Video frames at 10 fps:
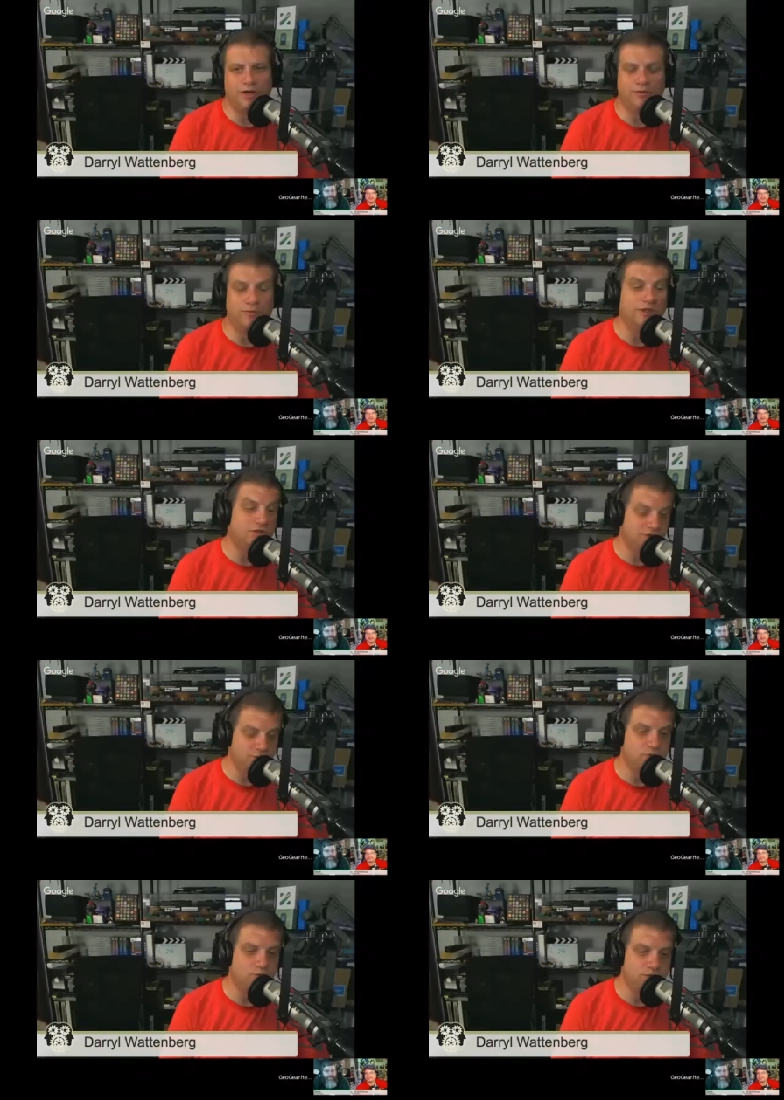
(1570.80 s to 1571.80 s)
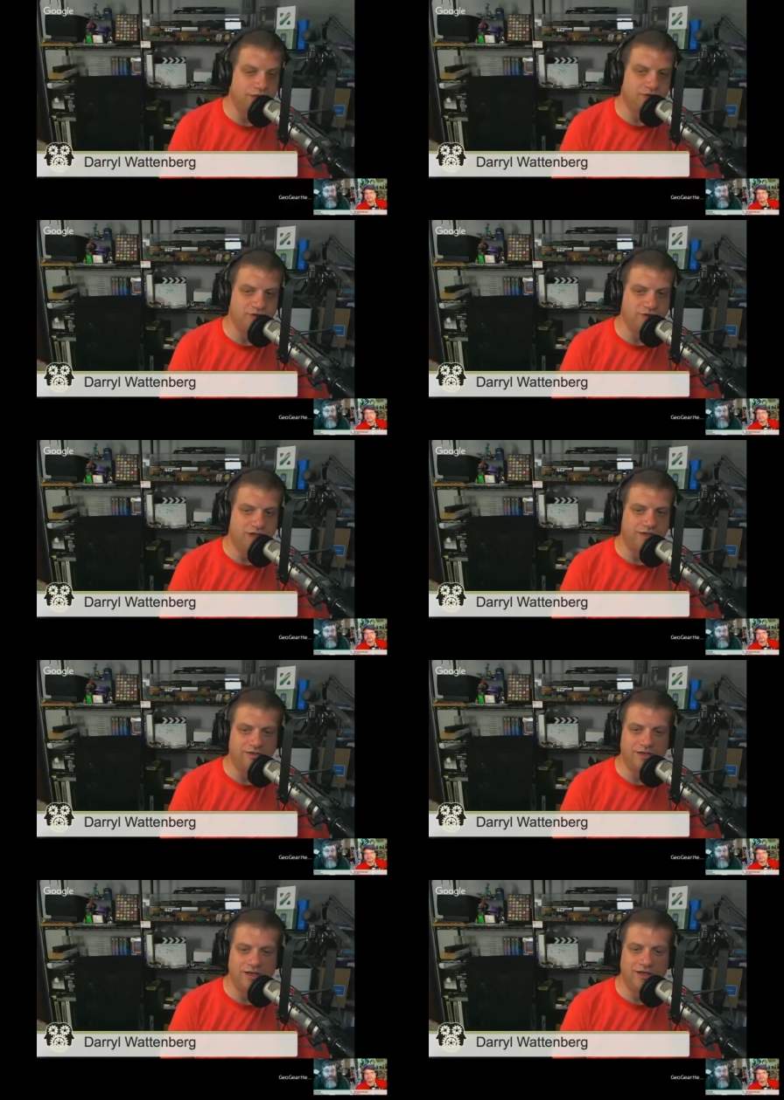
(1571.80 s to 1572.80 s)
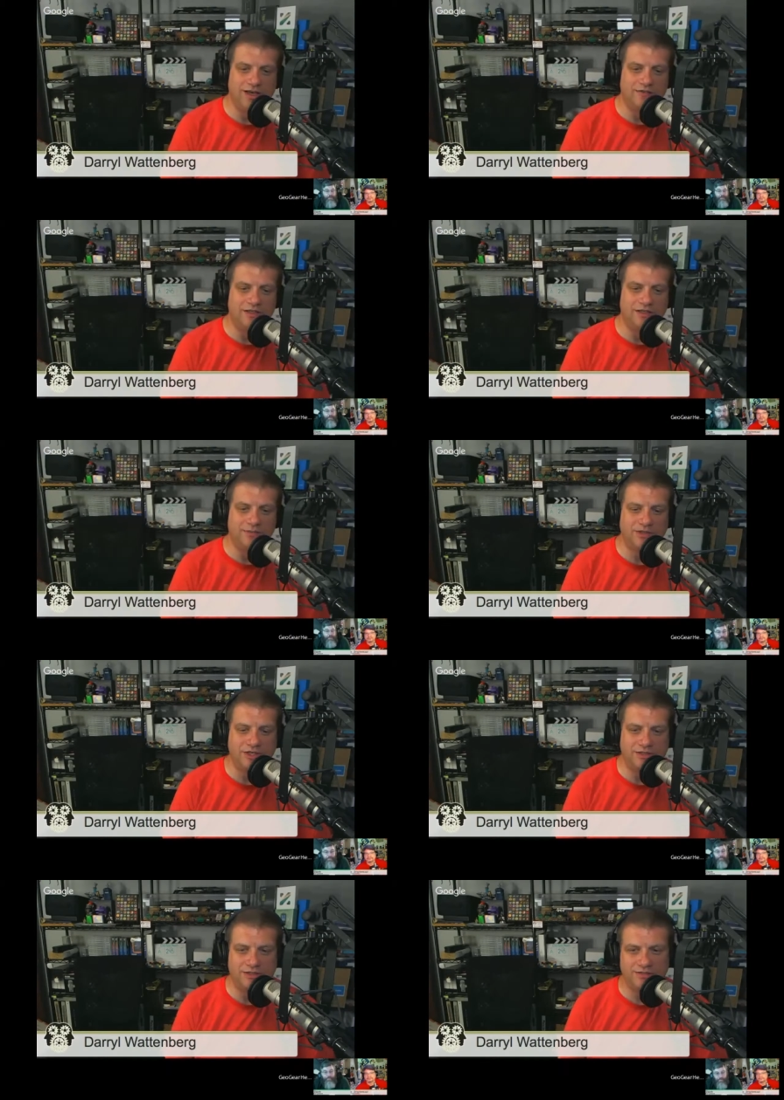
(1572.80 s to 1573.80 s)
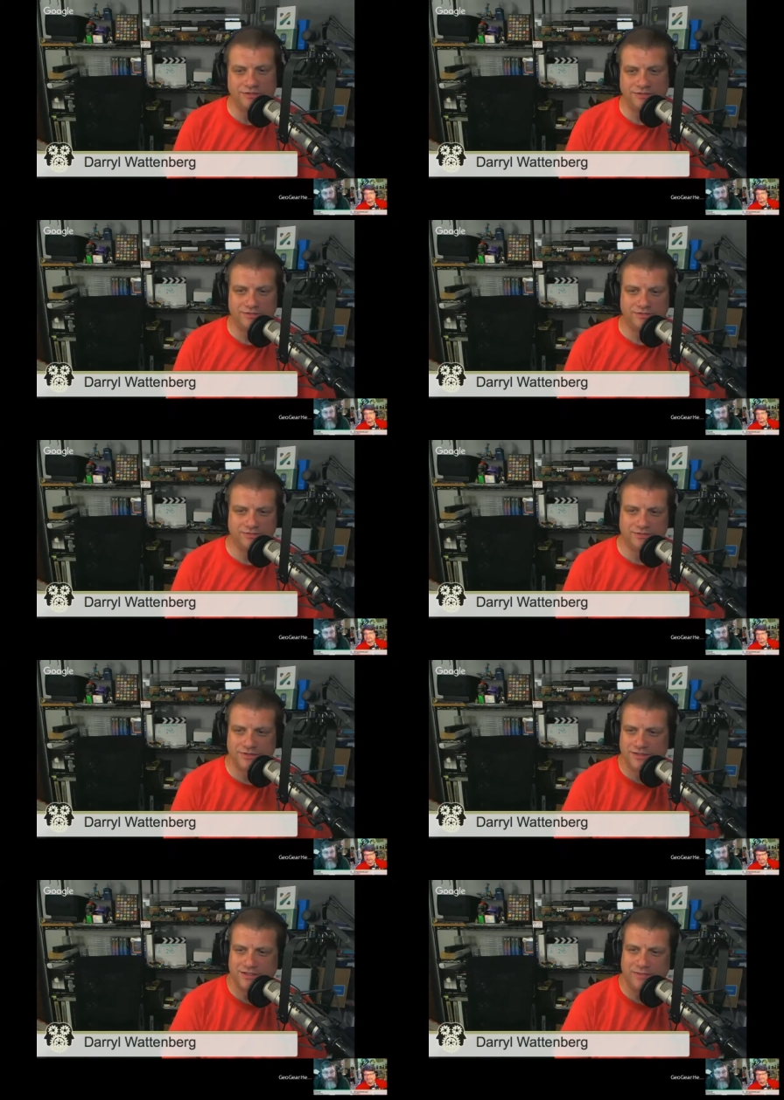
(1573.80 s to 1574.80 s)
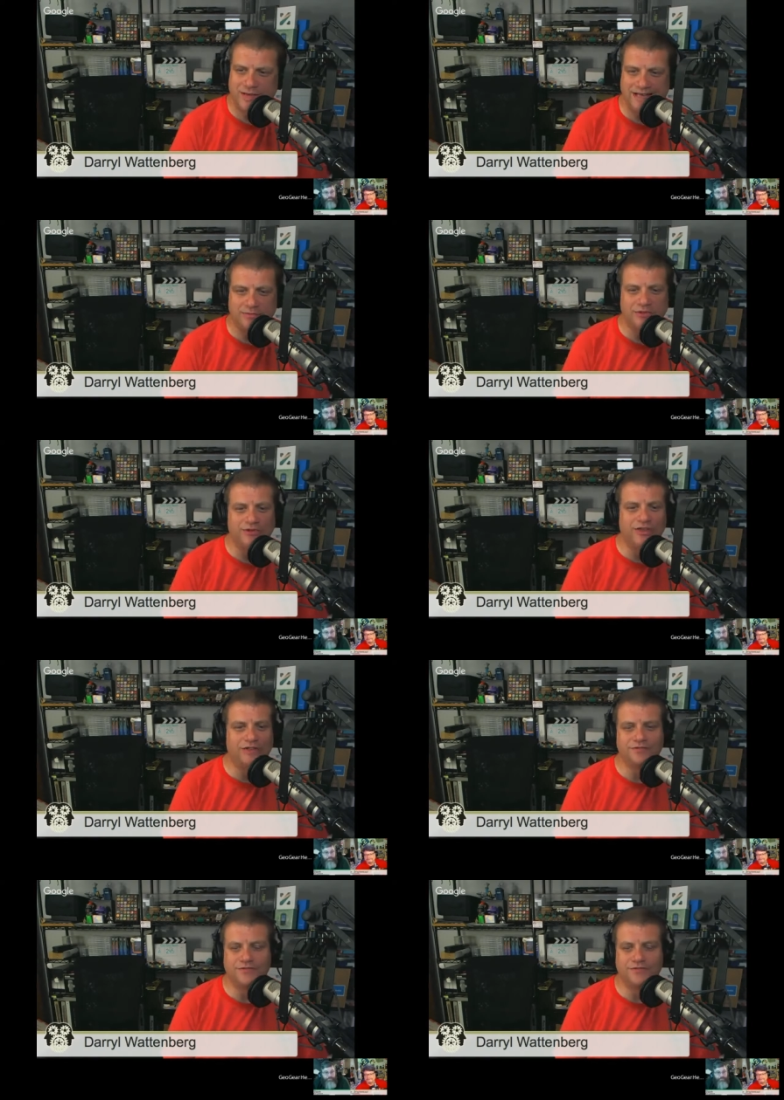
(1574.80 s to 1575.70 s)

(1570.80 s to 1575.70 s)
which does have the Magellan compatible stuff.